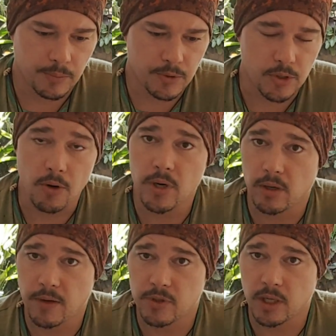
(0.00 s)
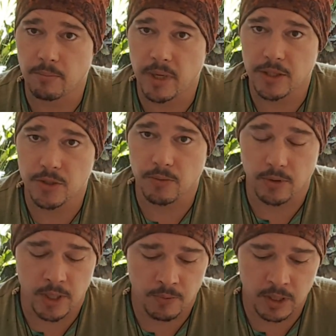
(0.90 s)
sorry, I'll have to come back to you
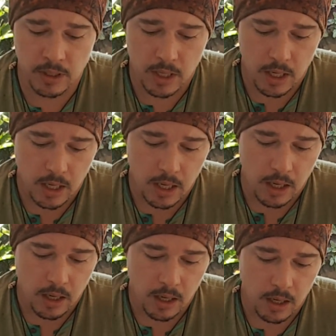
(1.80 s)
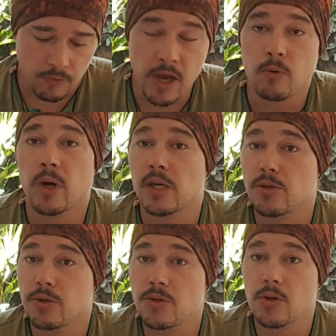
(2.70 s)
on that one.
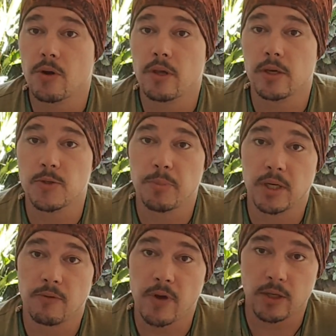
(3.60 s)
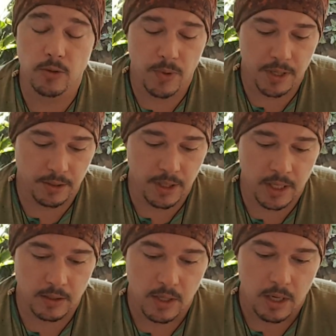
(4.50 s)
Vanuatu, sorry, that's been evacuated
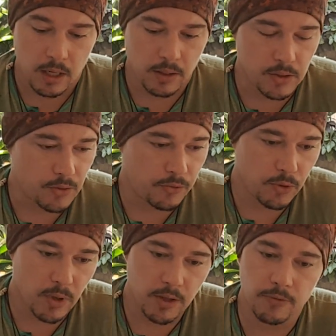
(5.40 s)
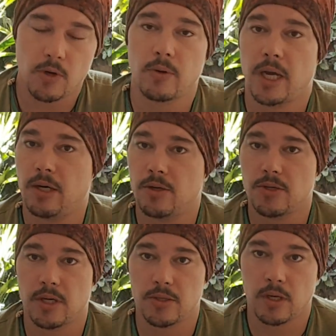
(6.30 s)
now. There's a few other volcanoes
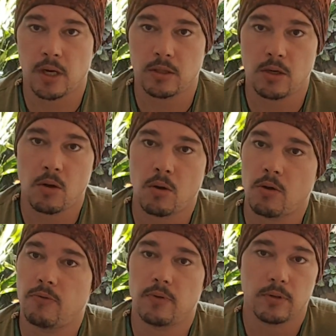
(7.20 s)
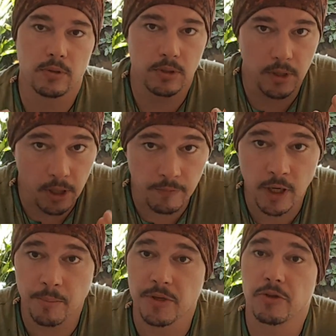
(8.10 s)
that are starting to go off. Don't even
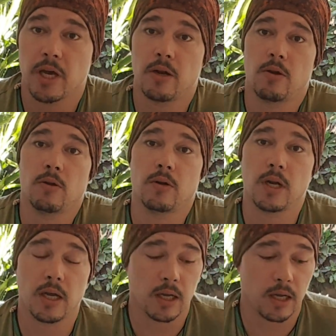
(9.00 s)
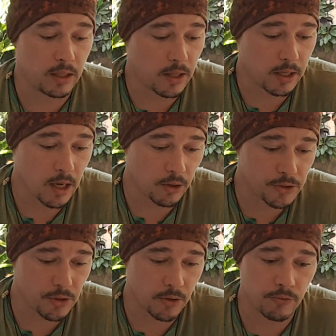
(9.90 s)
get me started on the
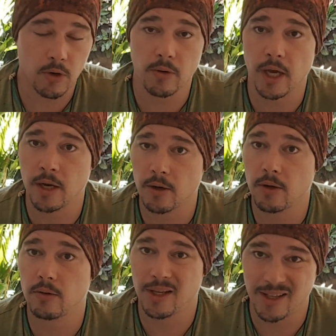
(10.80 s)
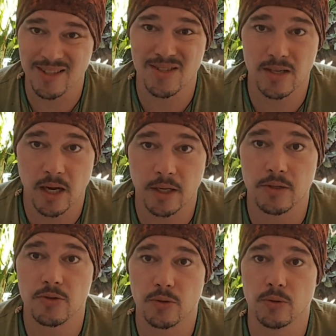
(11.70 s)
Yellowstone volcano. It is
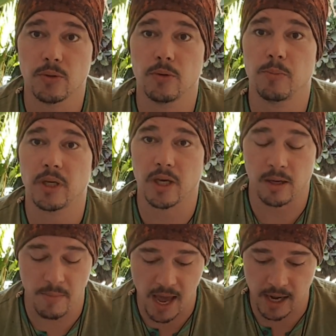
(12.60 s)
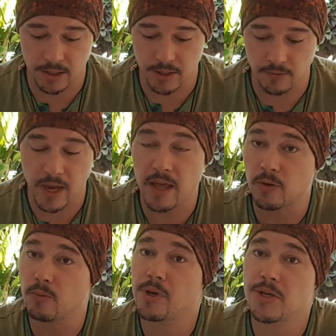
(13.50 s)
starting to become active, and
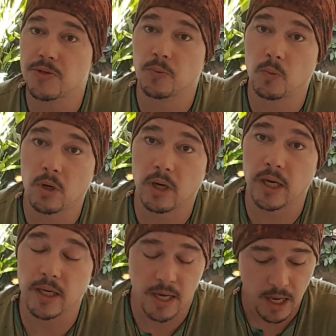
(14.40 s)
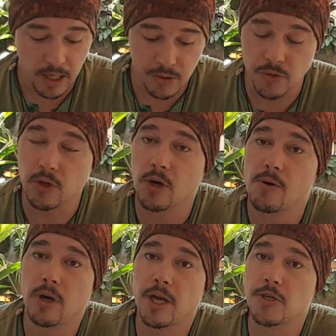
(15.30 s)
the reason why is the
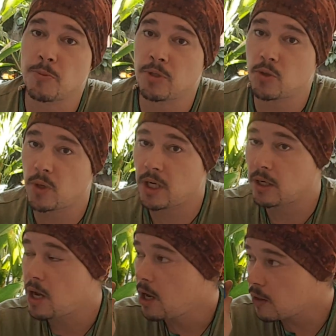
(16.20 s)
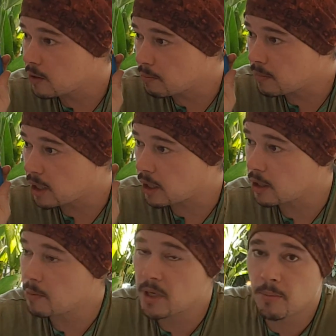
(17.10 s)
correlation between the
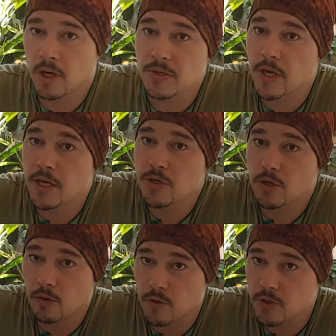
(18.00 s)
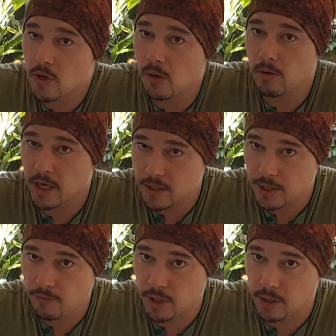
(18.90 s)
minimization of the solar
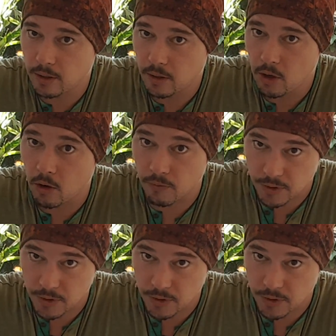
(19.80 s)
activity of